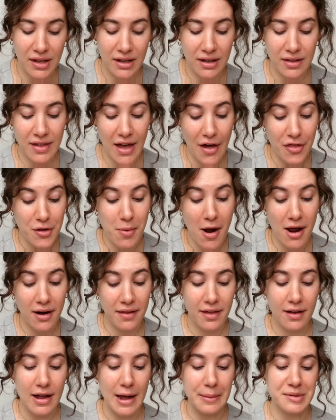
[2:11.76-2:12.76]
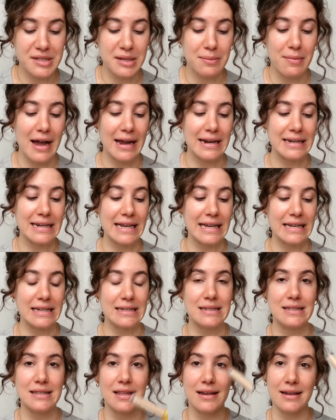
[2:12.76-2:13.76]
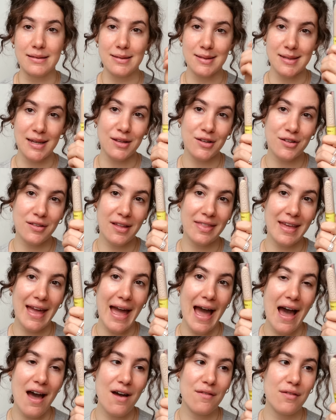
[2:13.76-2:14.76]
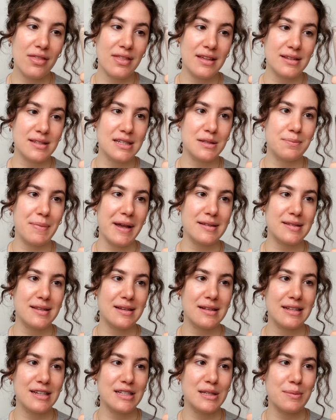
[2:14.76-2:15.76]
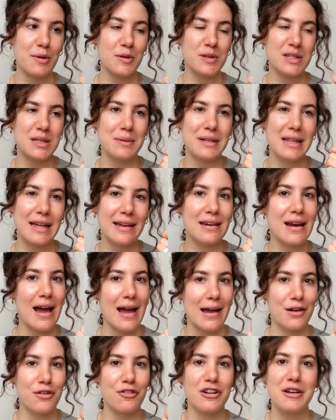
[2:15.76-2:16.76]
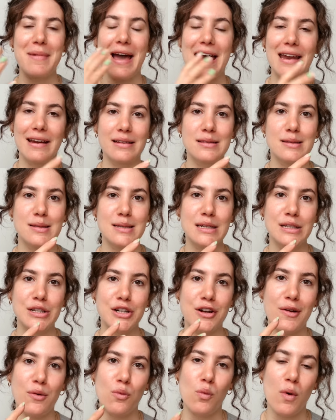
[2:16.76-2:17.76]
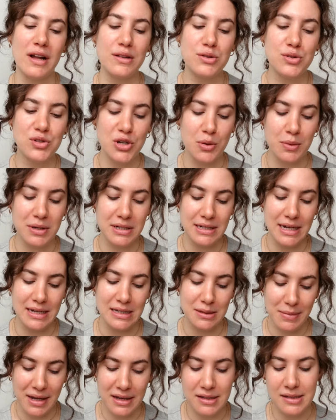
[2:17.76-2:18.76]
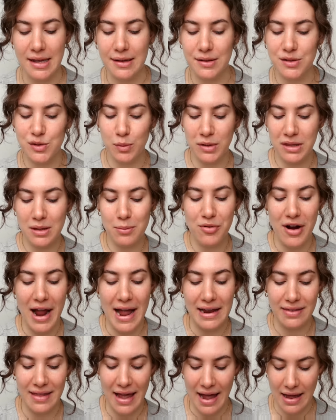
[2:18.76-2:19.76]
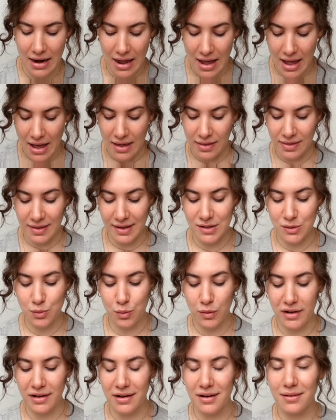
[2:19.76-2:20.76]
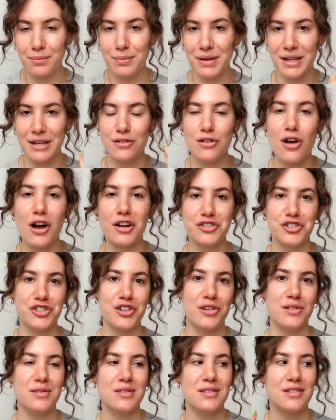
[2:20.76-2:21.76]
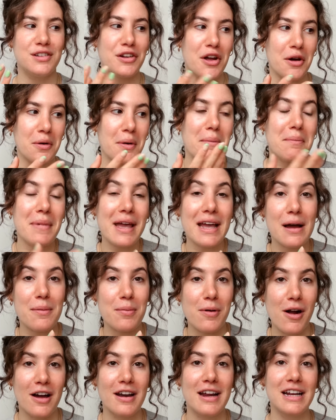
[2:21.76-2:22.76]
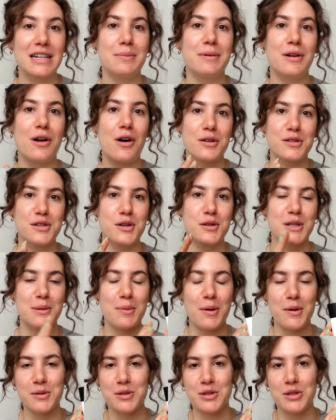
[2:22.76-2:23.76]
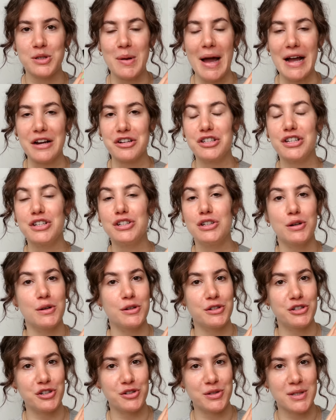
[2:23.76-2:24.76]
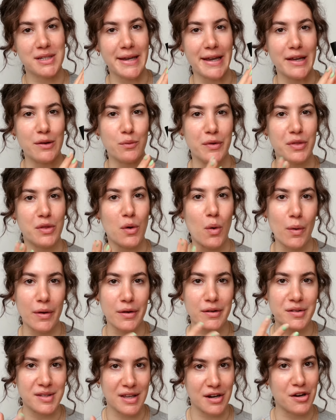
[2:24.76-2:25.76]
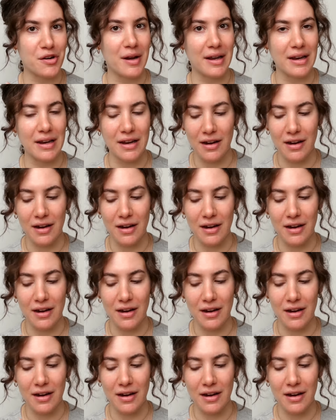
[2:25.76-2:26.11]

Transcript: The, the other product that comes to mind is the concealer that they have. This is basically supposed to be like an eye cream and a concealer in one, so it does make sense with the brand that this would be not just, you know, a makeup product, but also supposed to actually nourish your skin with the oils that are in